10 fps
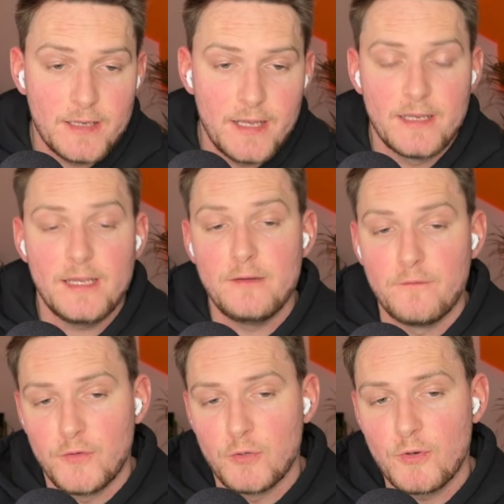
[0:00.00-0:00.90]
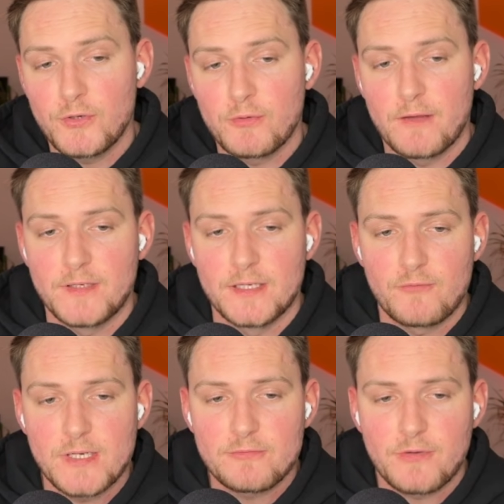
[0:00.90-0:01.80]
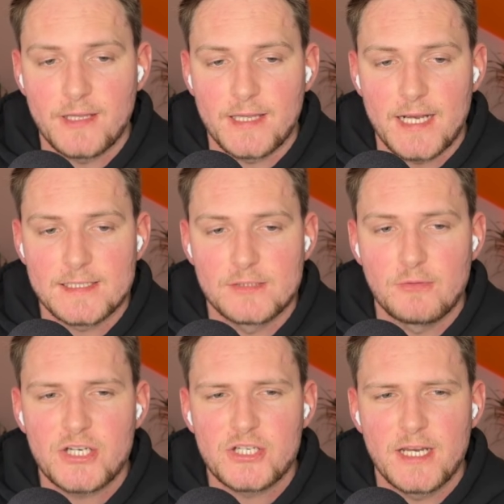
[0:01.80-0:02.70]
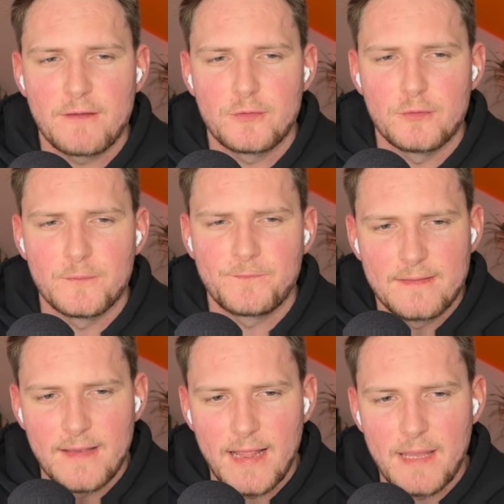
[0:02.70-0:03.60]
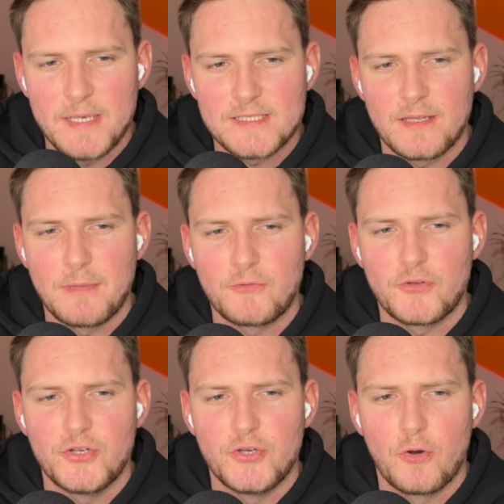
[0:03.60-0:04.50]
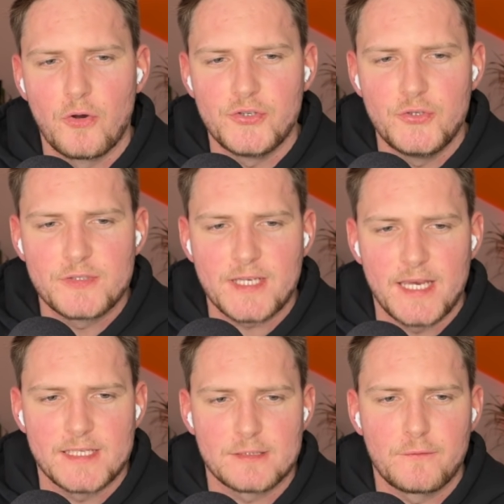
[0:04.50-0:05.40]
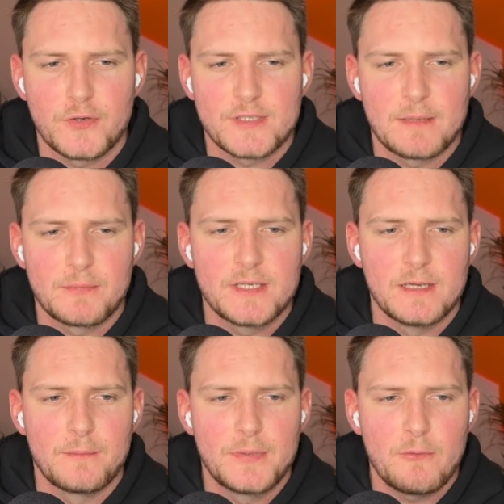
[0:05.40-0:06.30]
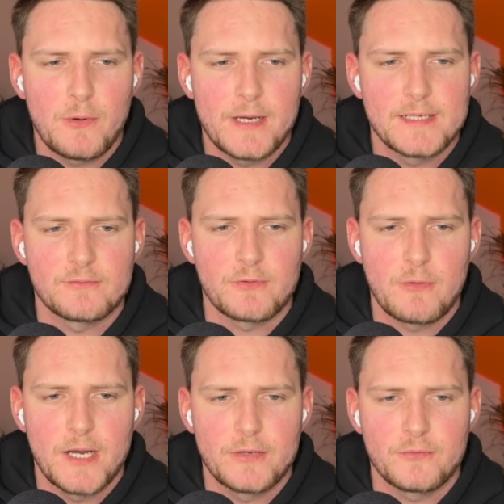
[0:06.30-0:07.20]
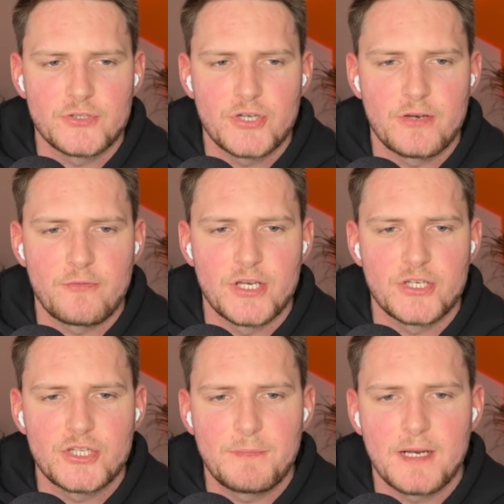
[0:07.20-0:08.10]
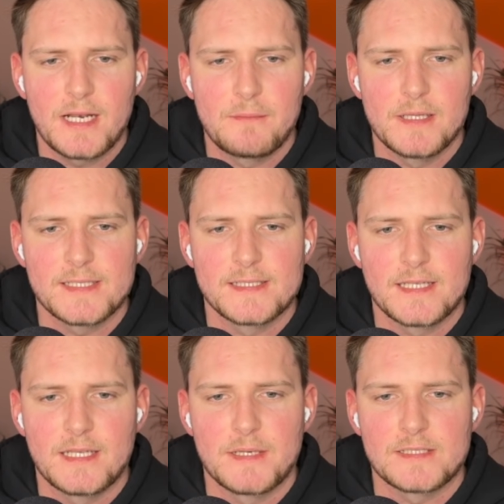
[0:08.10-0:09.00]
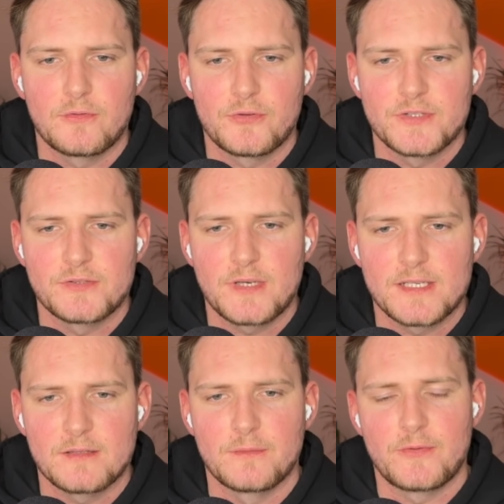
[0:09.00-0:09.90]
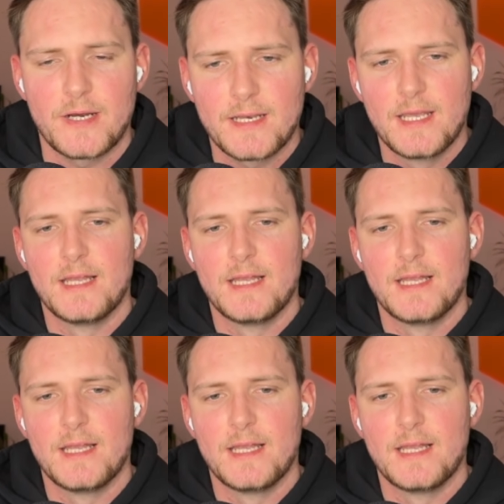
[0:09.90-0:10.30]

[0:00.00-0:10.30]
And if you want to have the restricted access, you actually have to tell Amazon about your use cases. So for example, here, POI is required to generate shipping labels and send Amazon orders to customer, right?